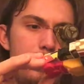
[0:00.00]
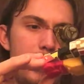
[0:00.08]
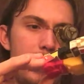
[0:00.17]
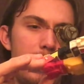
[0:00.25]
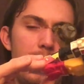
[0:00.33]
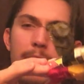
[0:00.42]

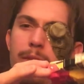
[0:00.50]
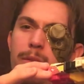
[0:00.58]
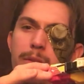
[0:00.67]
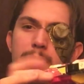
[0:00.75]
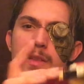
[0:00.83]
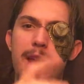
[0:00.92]
But
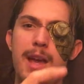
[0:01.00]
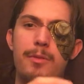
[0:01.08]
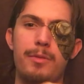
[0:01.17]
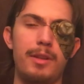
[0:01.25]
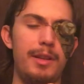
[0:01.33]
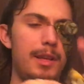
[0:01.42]
other than
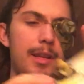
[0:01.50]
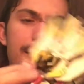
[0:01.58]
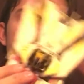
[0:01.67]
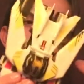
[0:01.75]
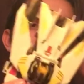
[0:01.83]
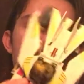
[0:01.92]
that, really,
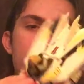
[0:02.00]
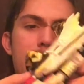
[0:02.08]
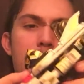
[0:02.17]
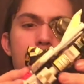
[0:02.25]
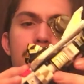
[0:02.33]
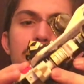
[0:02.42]
there's
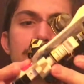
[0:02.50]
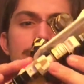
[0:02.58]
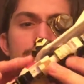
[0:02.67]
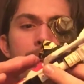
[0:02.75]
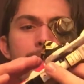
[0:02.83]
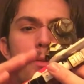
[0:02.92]
not
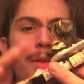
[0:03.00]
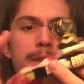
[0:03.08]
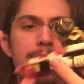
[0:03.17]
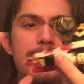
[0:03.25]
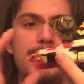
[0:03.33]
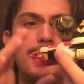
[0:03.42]
much other
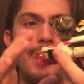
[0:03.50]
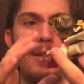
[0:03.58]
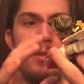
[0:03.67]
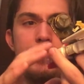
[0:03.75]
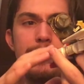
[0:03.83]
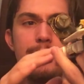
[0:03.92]
than the
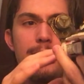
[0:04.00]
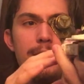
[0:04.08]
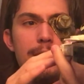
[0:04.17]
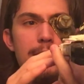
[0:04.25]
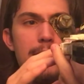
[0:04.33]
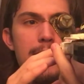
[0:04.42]
stickers. There's a
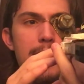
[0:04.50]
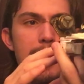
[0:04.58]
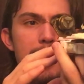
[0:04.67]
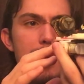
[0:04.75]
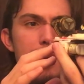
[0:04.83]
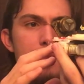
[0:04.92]

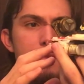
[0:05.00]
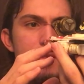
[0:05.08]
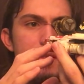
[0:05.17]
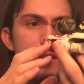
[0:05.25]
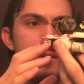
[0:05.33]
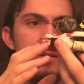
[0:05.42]
lot of
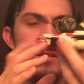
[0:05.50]
stickers.